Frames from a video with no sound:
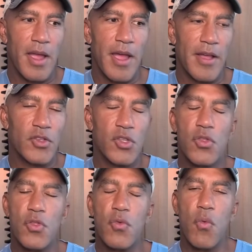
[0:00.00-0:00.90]
has
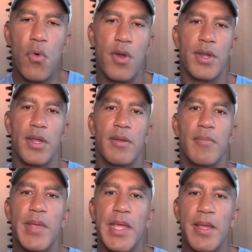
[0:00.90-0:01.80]
thwarted
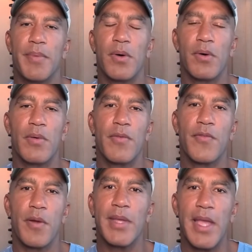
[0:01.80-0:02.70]
people
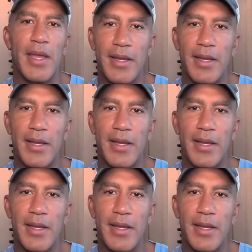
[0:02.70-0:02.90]
from